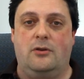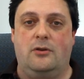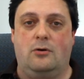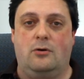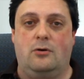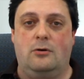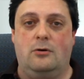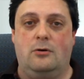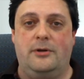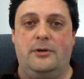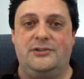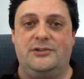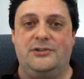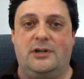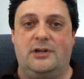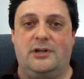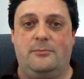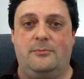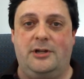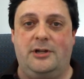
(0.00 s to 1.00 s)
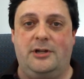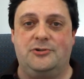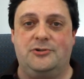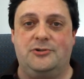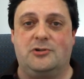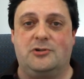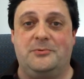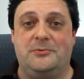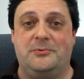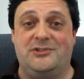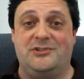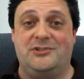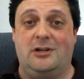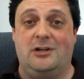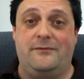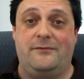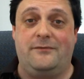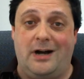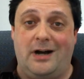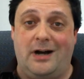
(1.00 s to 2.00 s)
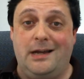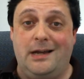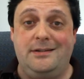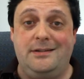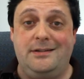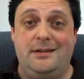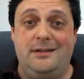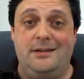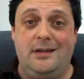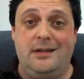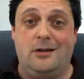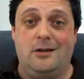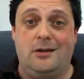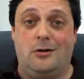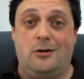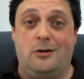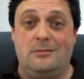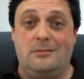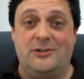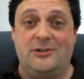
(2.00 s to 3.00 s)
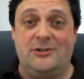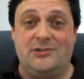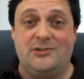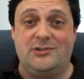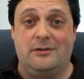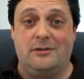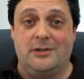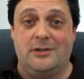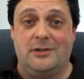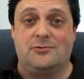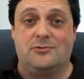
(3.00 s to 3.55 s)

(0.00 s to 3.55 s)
whole entire manuscript itself, I did that all myself.